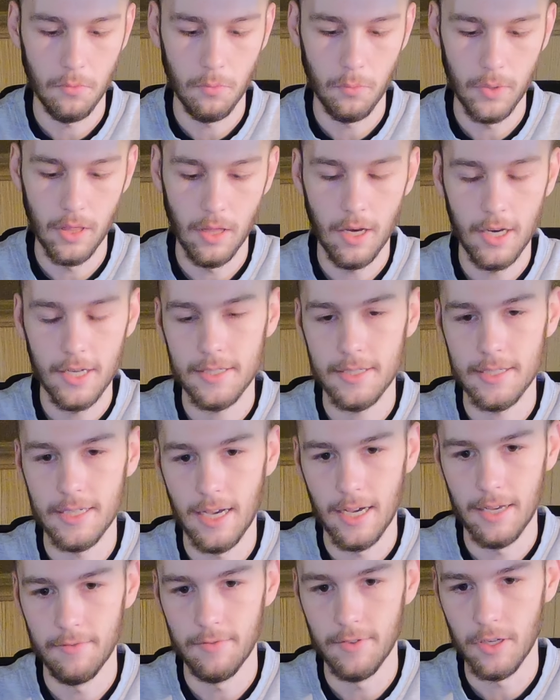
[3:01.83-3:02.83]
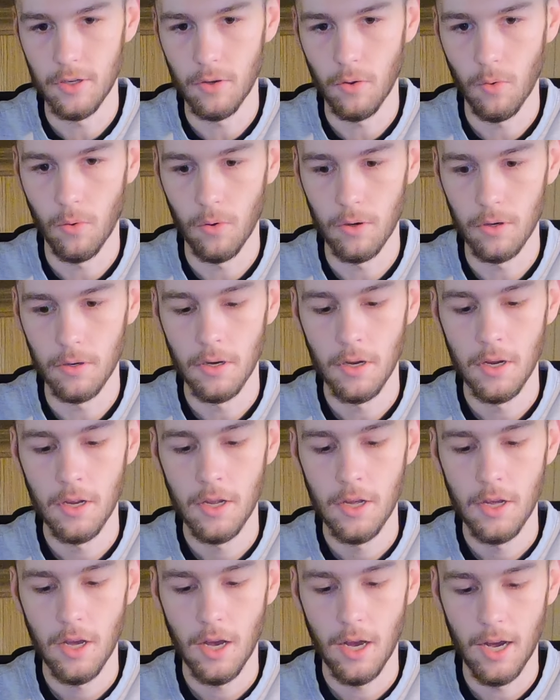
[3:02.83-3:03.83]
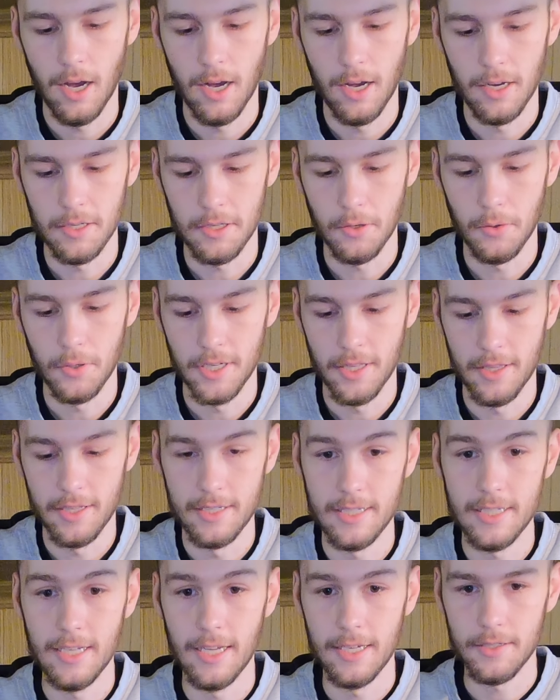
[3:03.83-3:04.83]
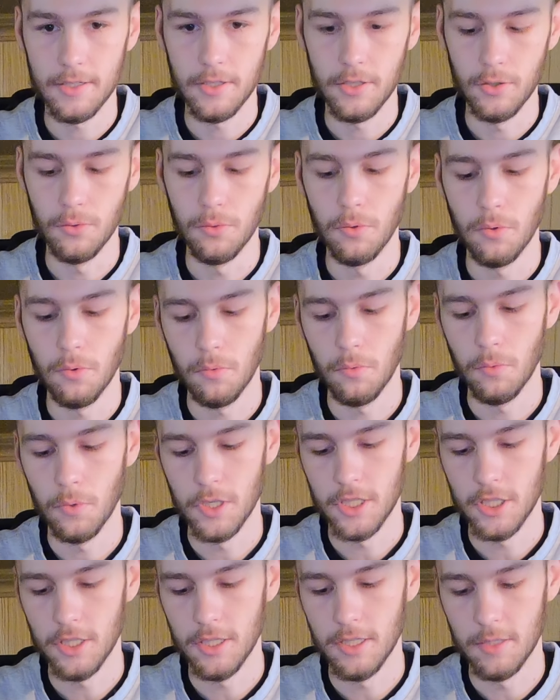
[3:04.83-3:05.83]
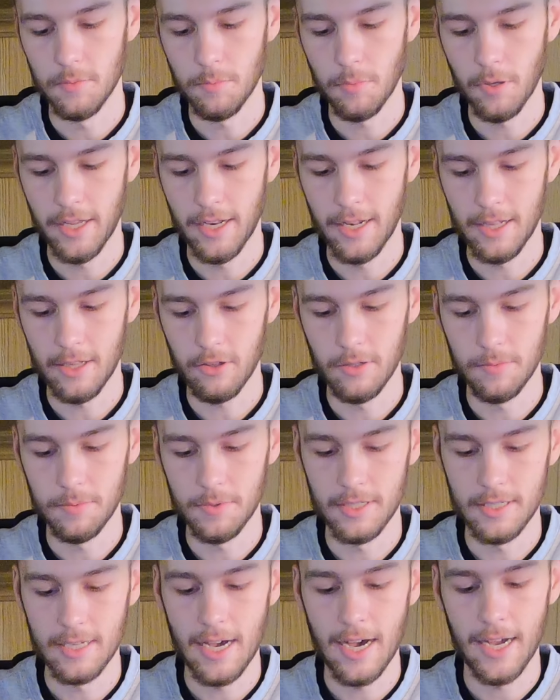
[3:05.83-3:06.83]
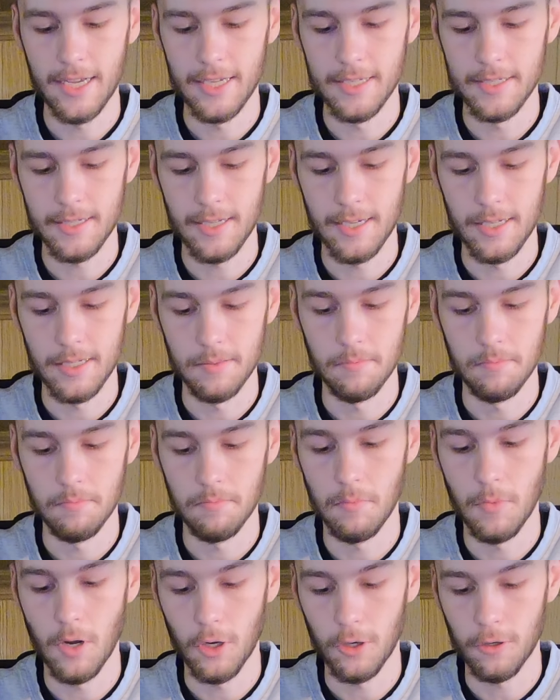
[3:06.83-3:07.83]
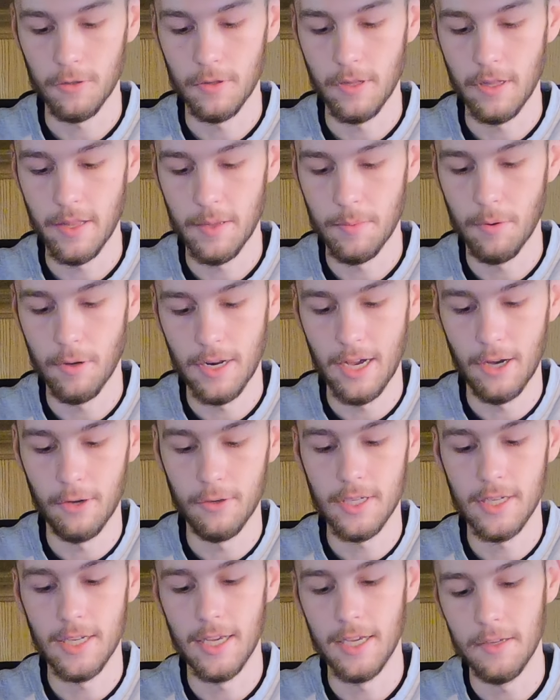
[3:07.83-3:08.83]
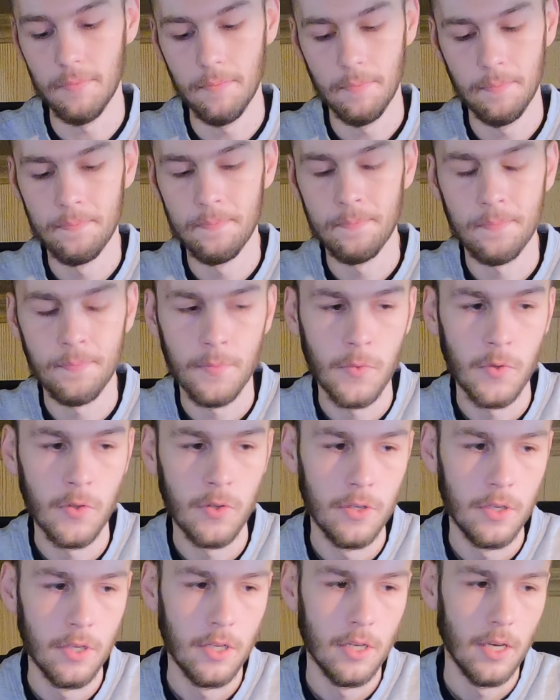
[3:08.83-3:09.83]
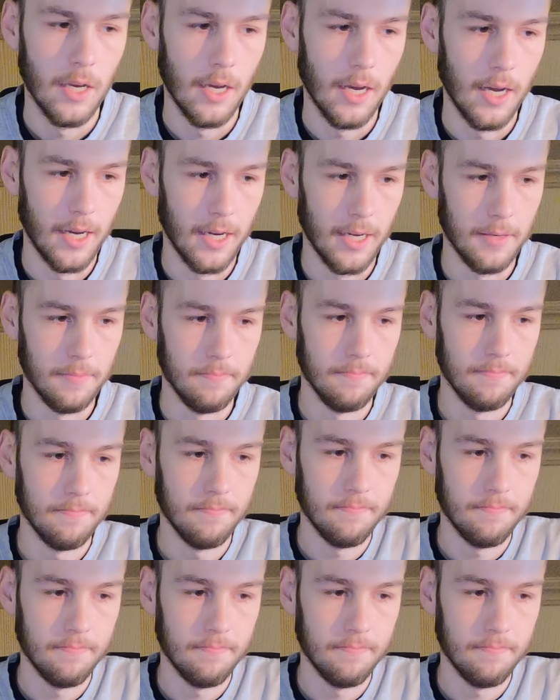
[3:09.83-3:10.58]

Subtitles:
we lost the IV core going to the CS2, which is Planet Eclipse's highest end marker that they put out to date. I